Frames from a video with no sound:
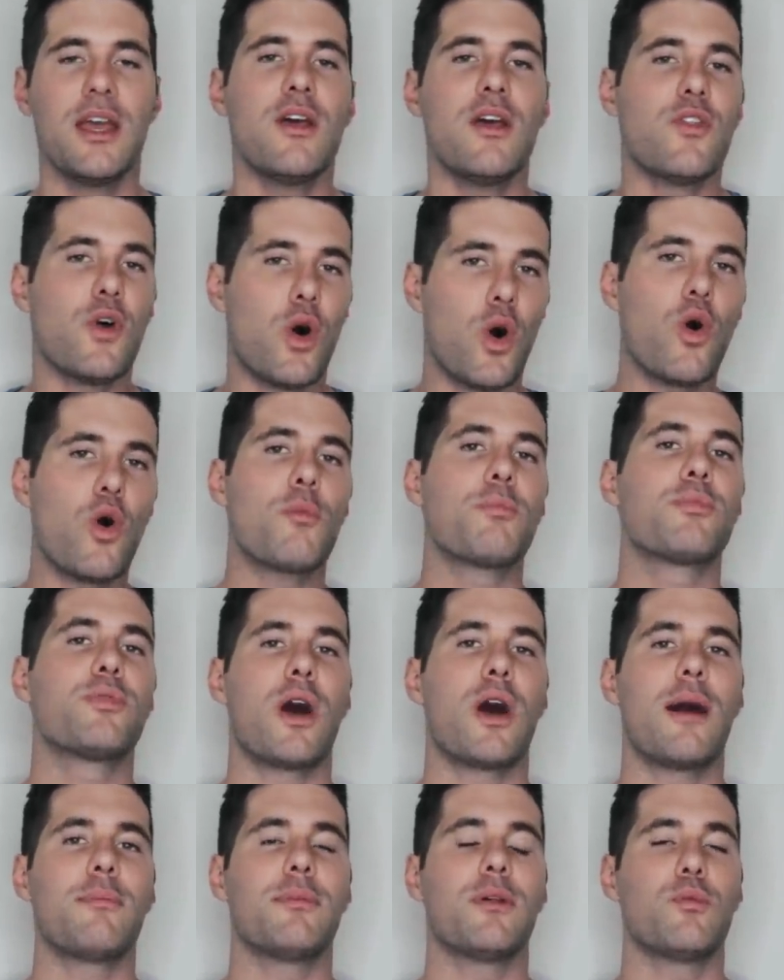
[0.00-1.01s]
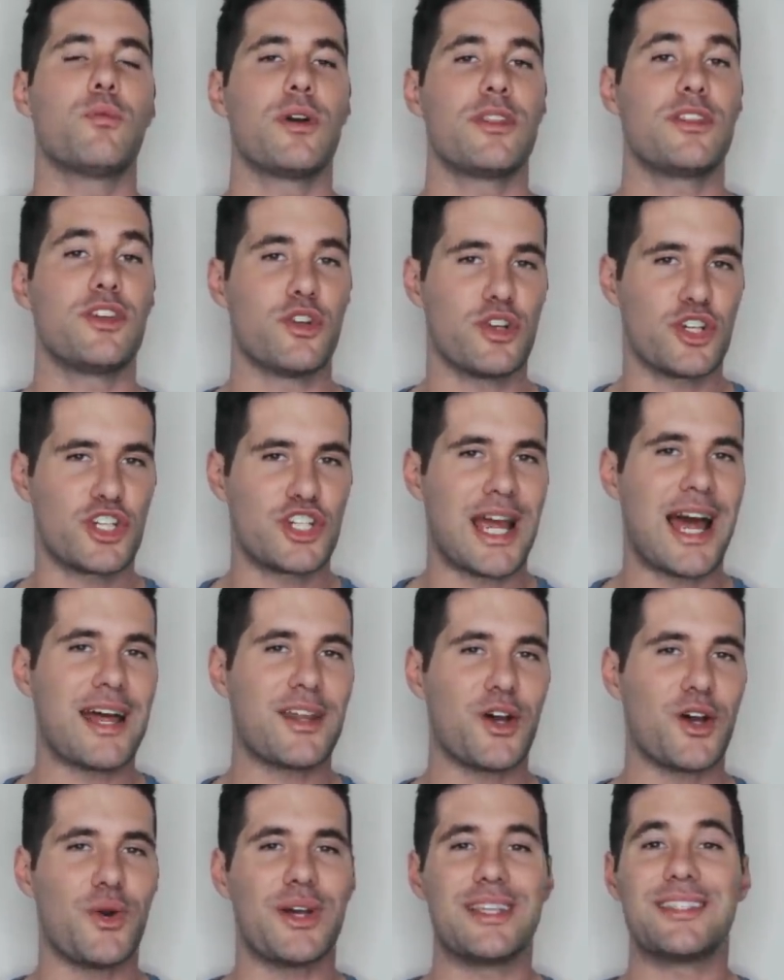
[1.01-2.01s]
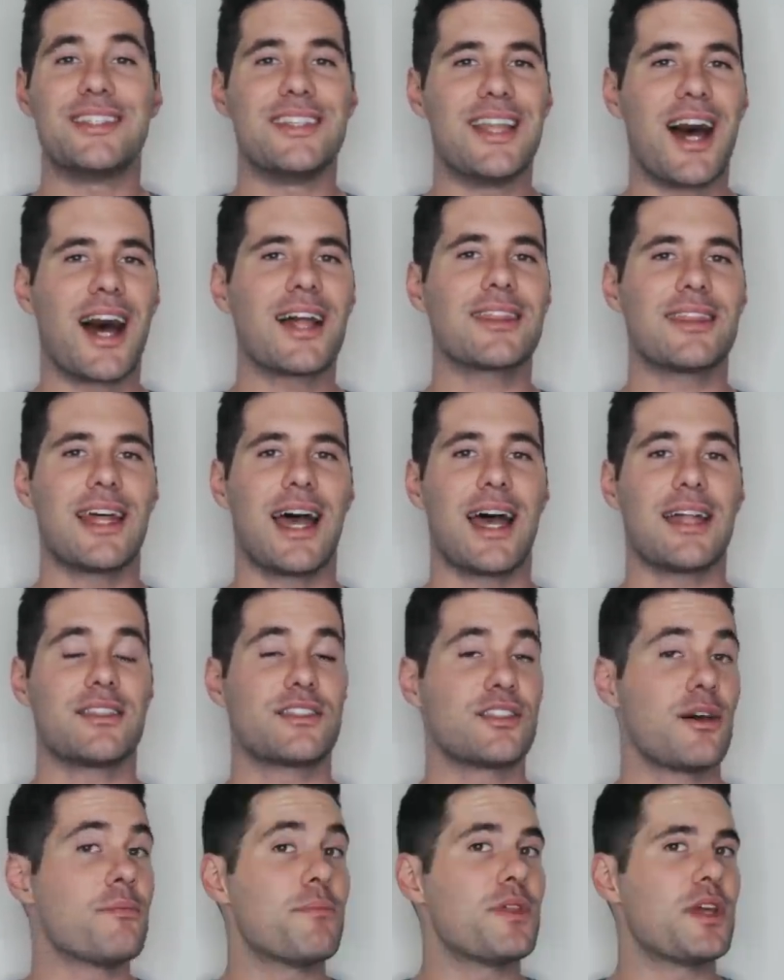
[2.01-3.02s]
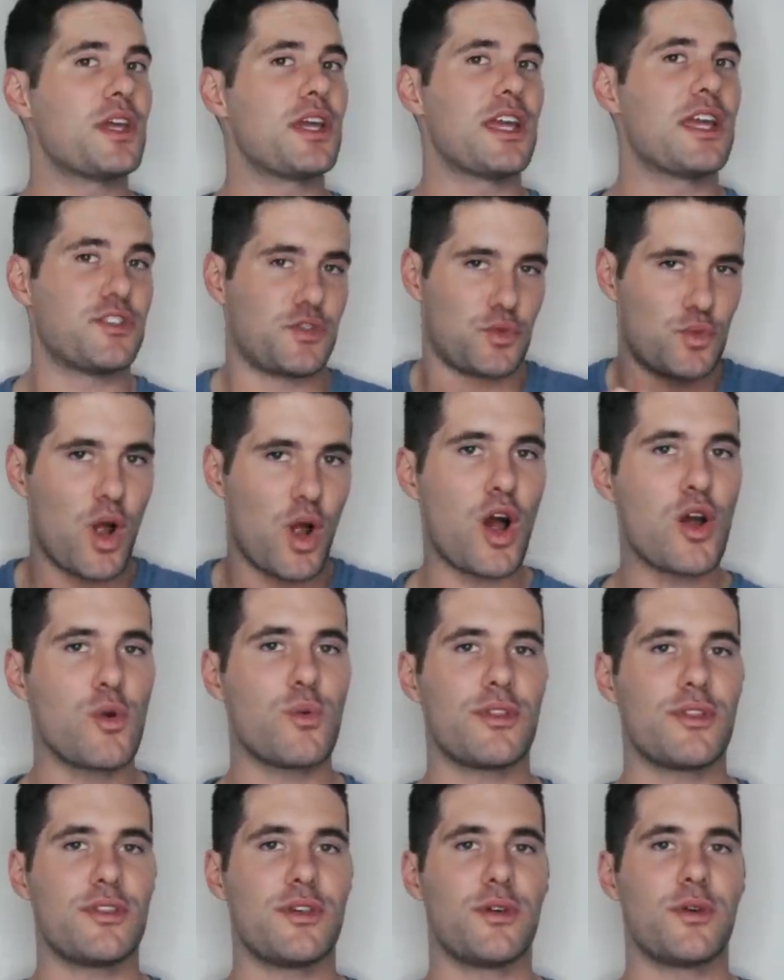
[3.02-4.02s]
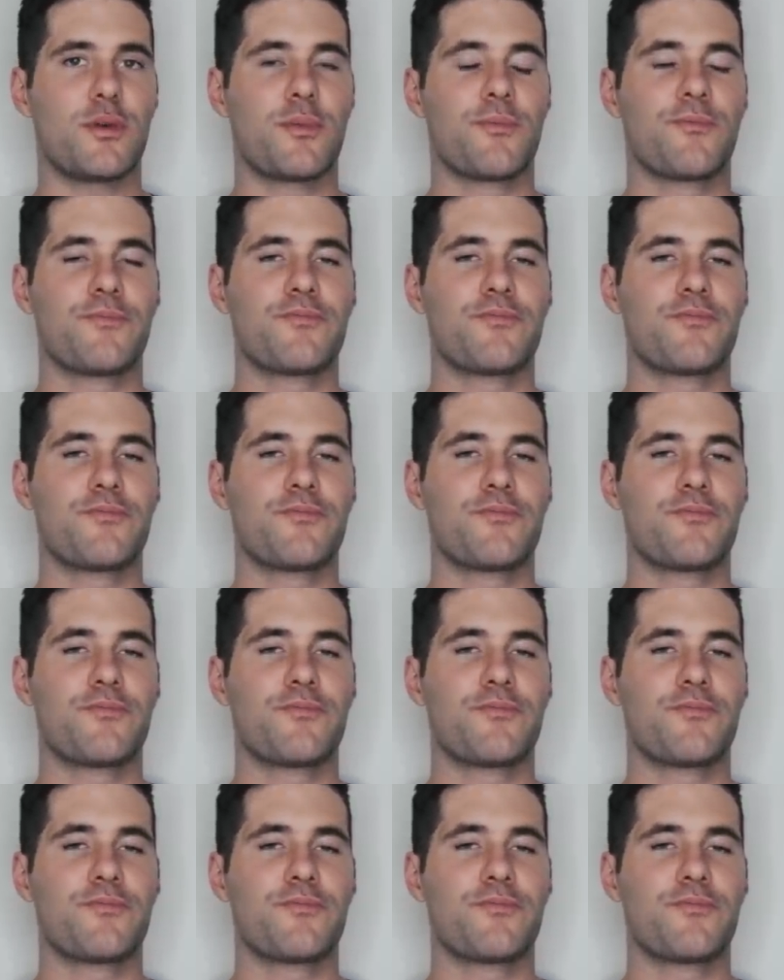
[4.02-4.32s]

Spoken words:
The whole problem with your shadow is not that something is wrong with you,